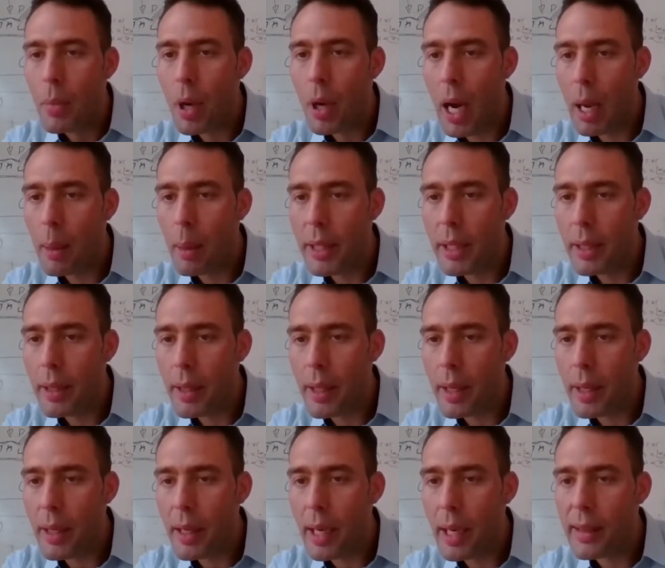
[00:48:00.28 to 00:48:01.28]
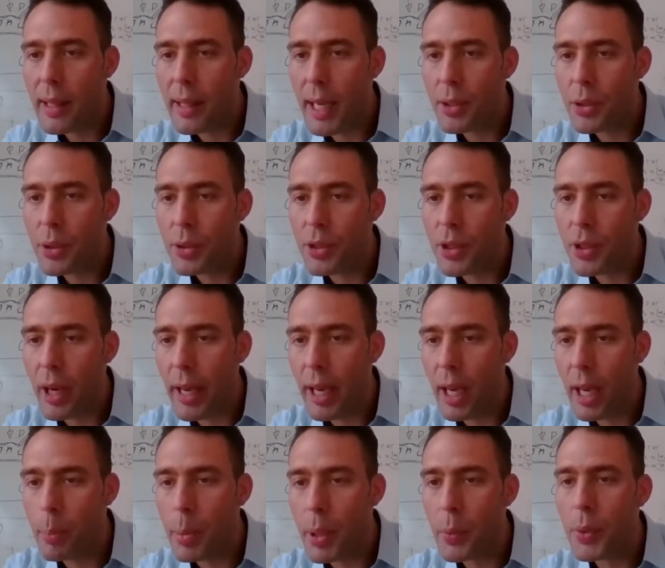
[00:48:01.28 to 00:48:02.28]
Mohammed, I'd like to try
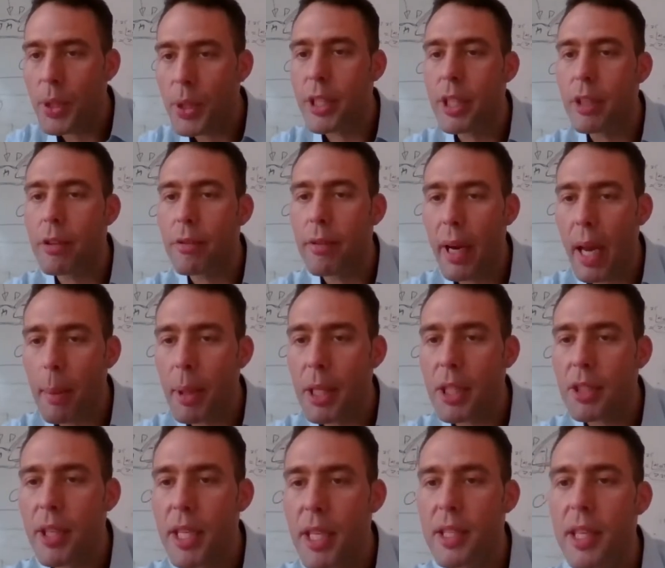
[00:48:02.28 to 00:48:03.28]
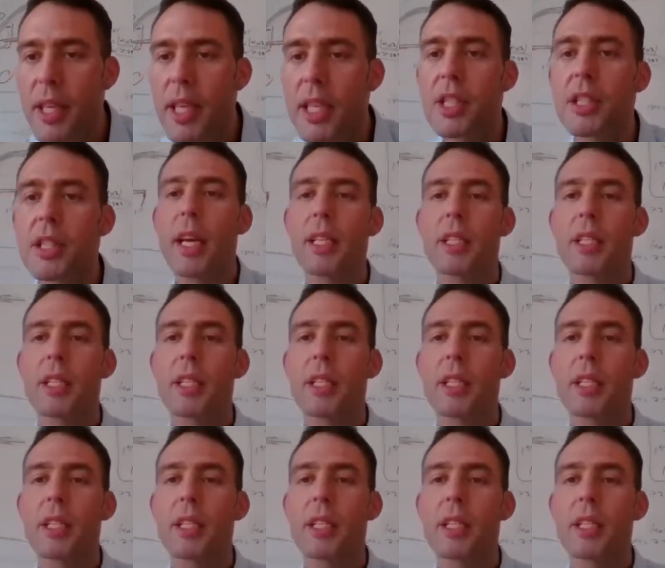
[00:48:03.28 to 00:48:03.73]
helping with your Arabic translation.